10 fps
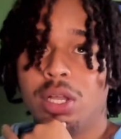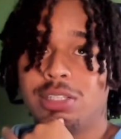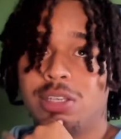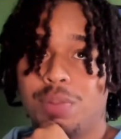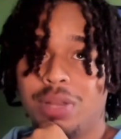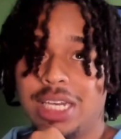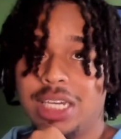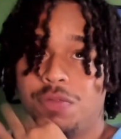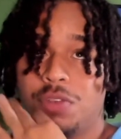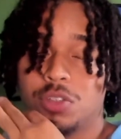to play
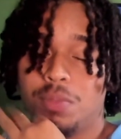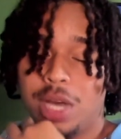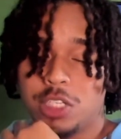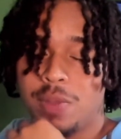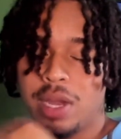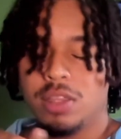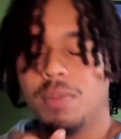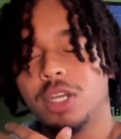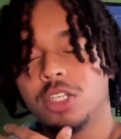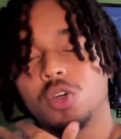defense much better than the
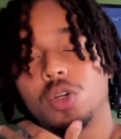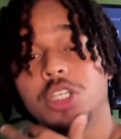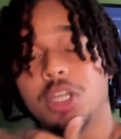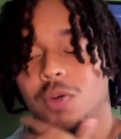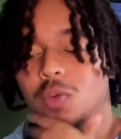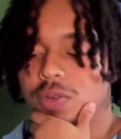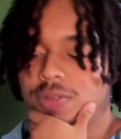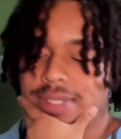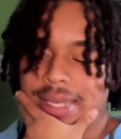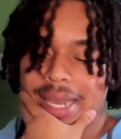Minnesota
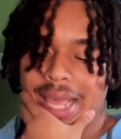Timberwolves did.